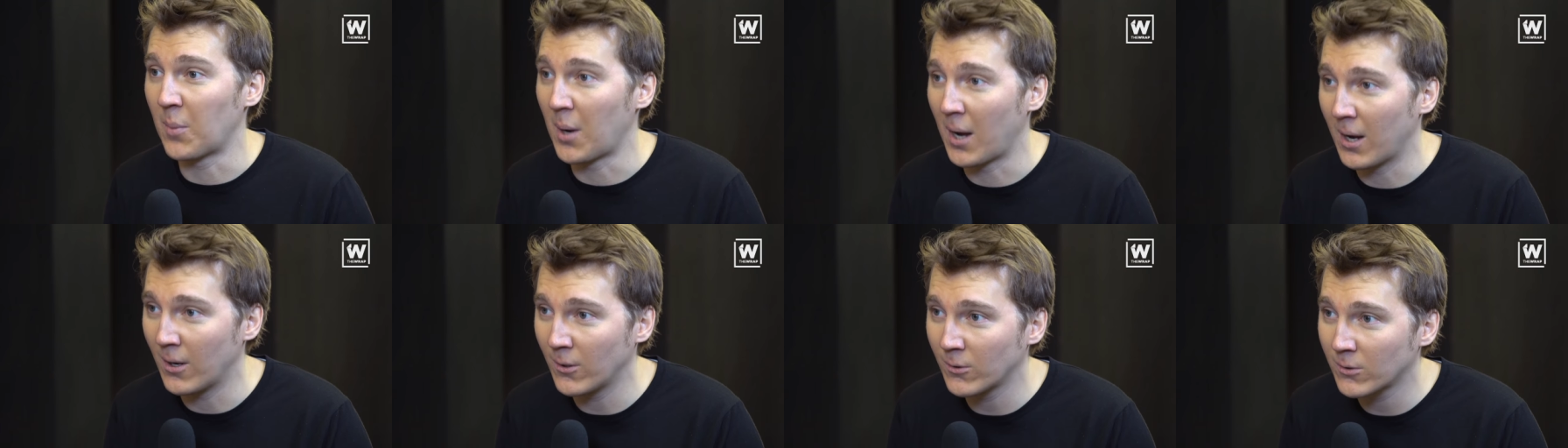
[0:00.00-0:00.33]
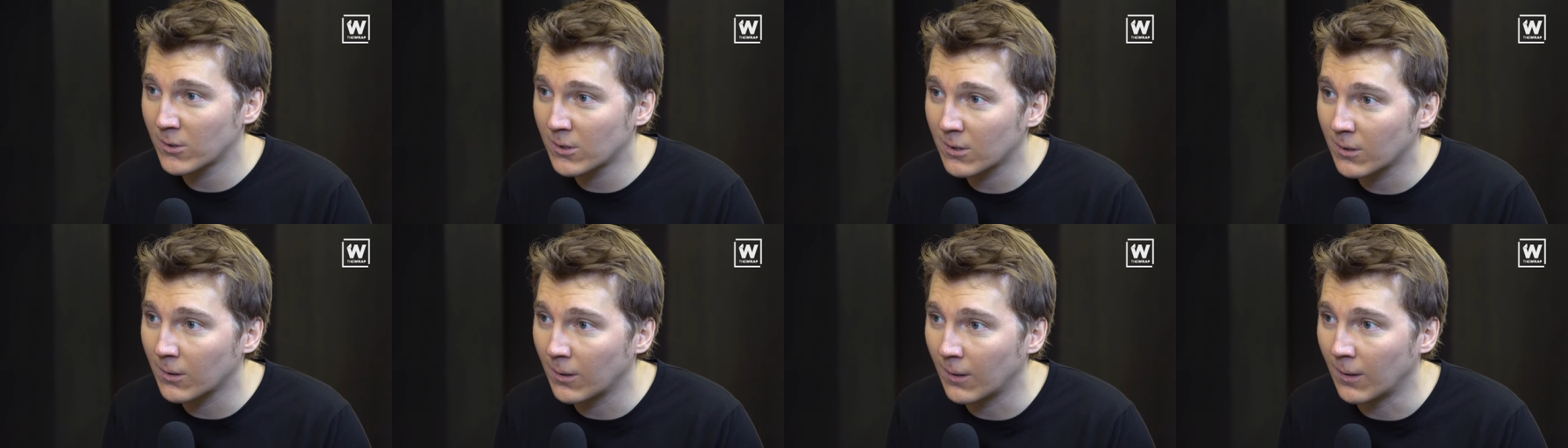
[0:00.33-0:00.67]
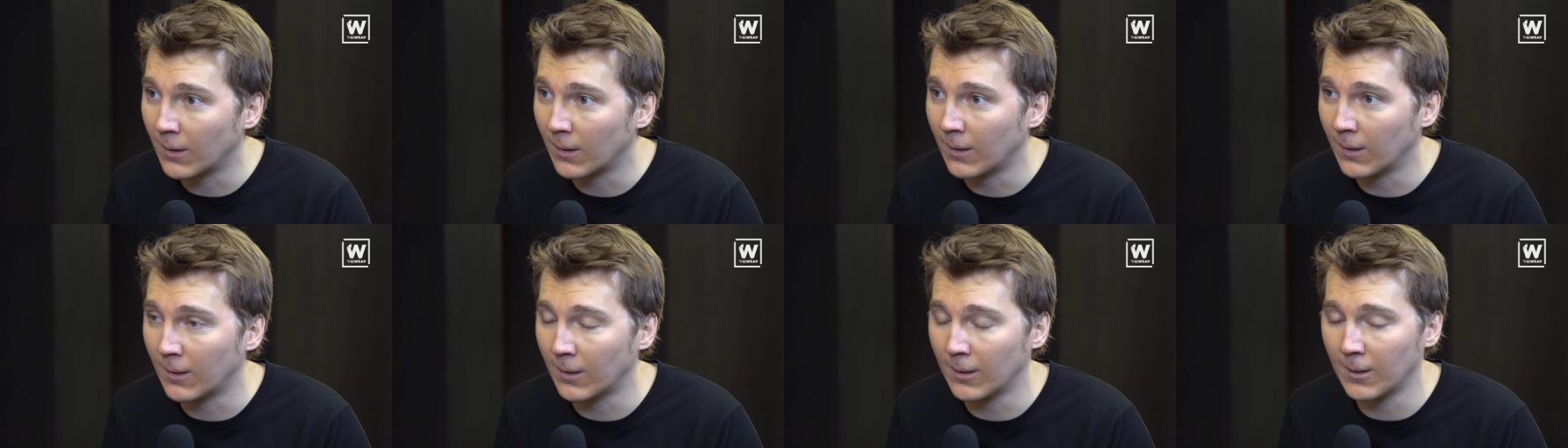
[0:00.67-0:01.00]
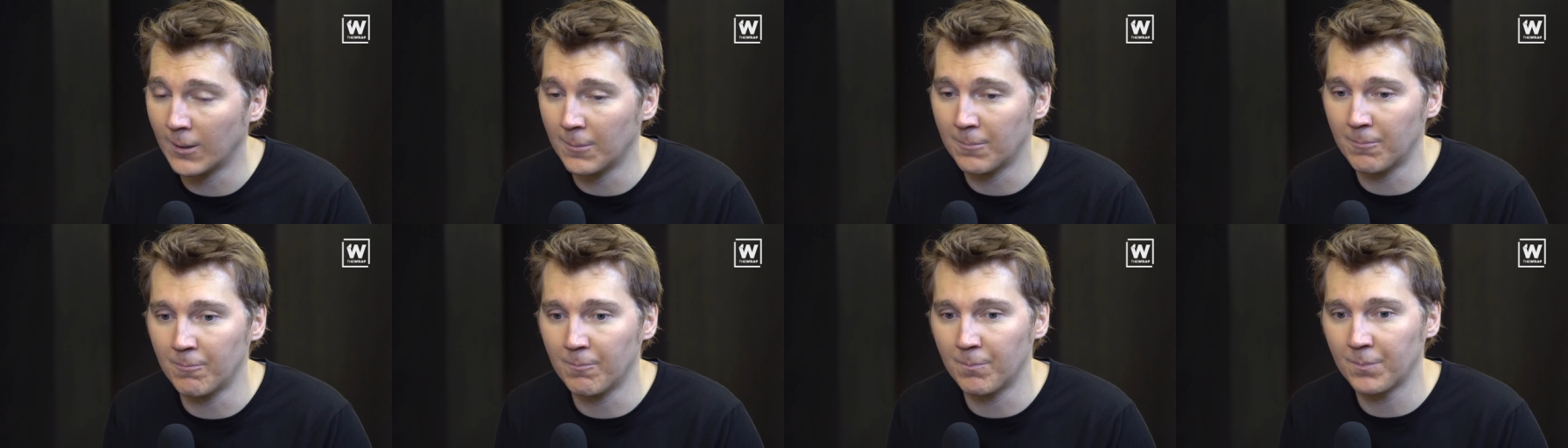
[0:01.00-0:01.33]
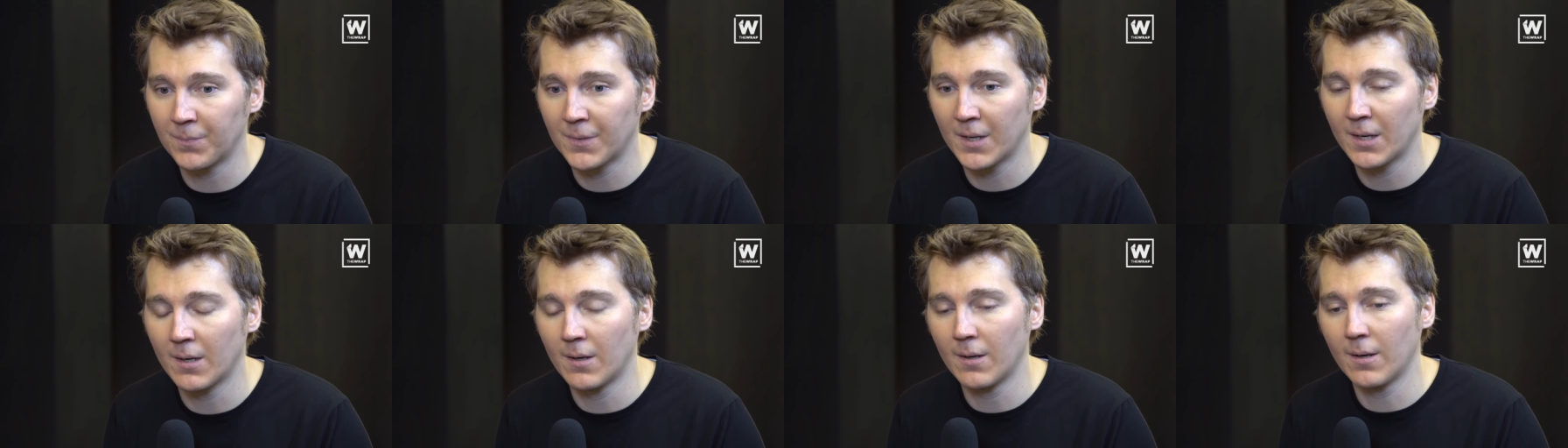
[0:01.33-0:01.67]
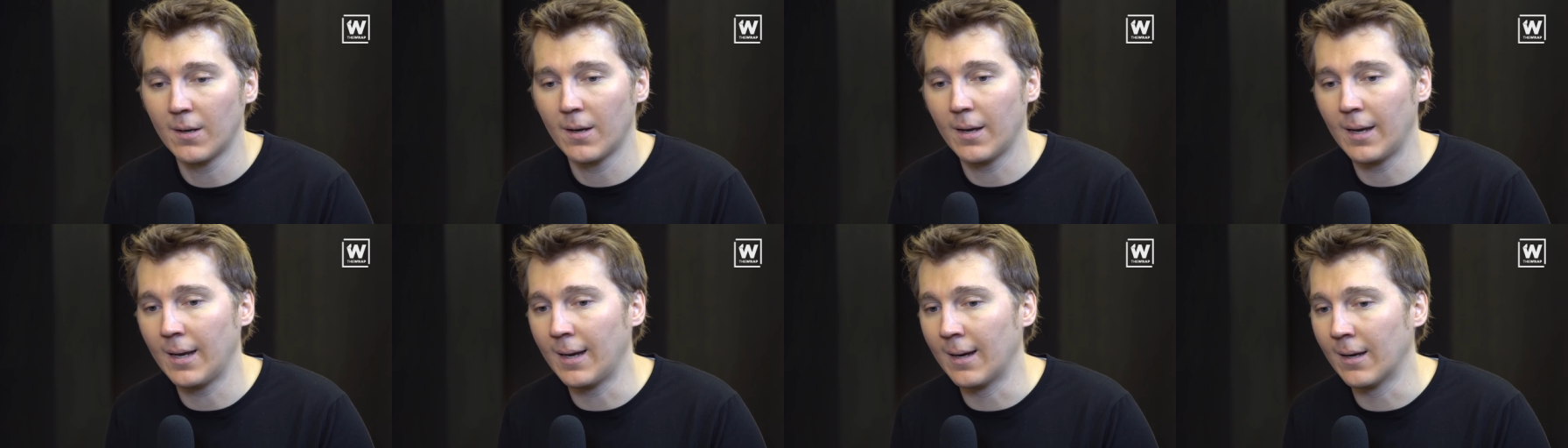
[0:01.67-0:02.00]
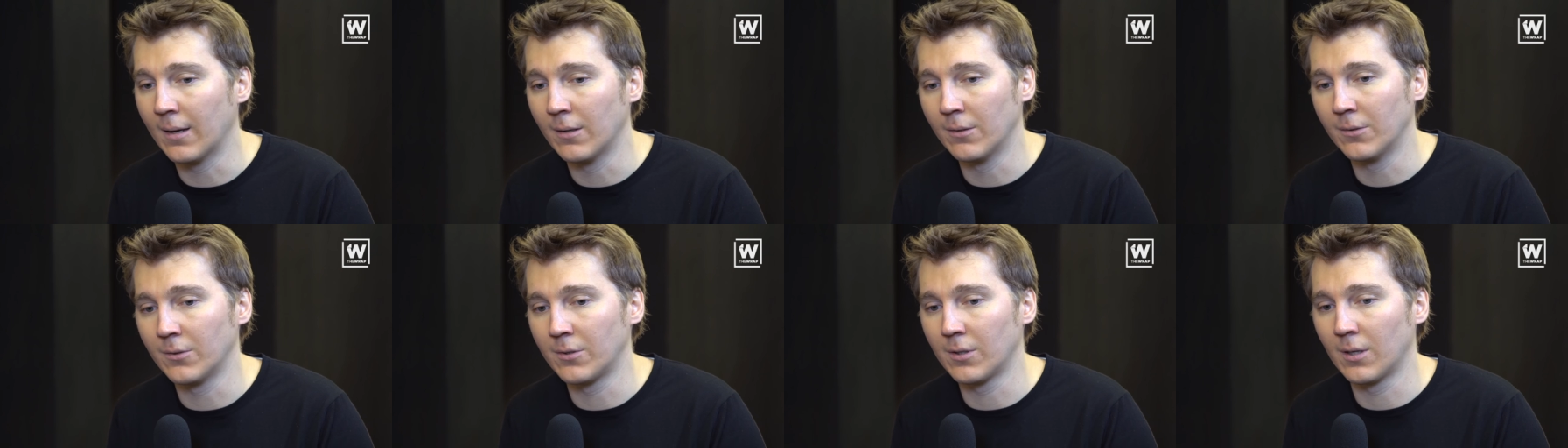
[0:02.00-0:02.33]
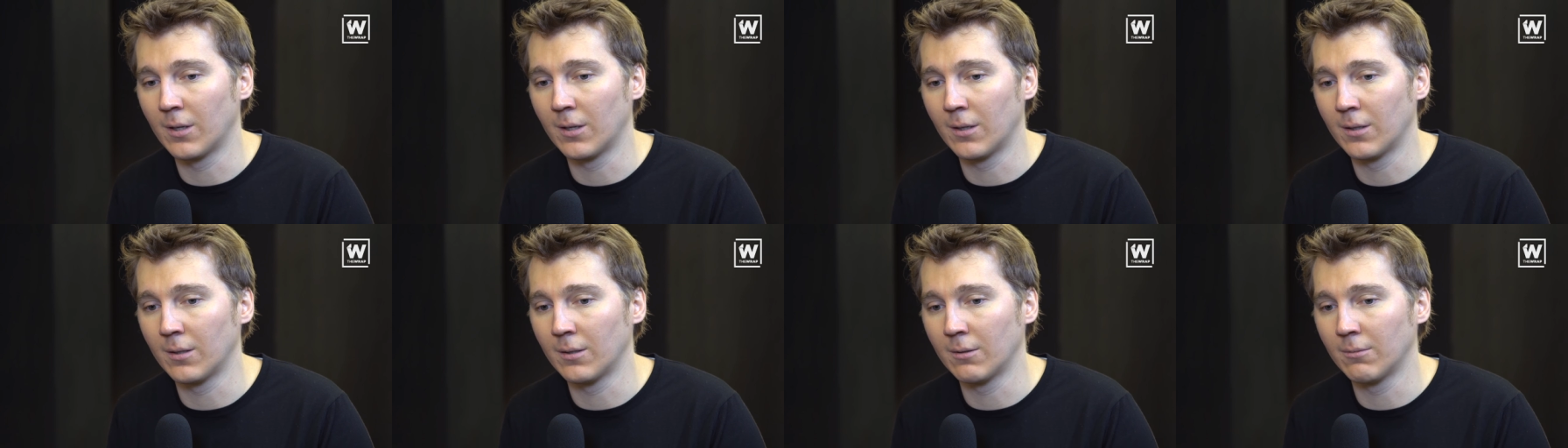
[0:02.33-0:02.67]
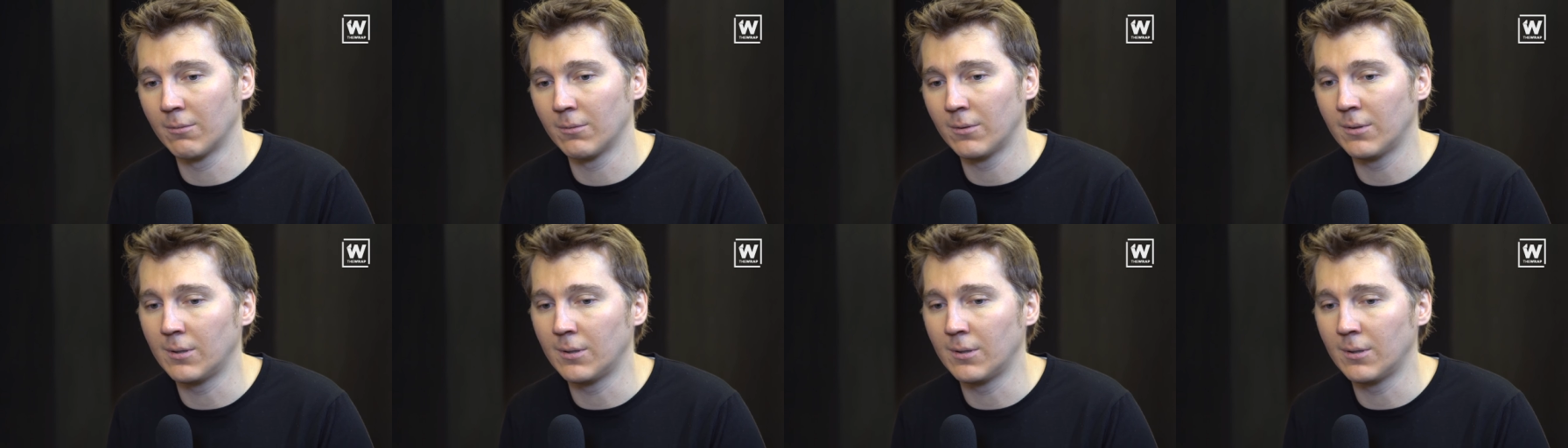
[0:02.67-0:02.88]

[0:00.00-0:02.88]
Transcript: about. Um, and uh,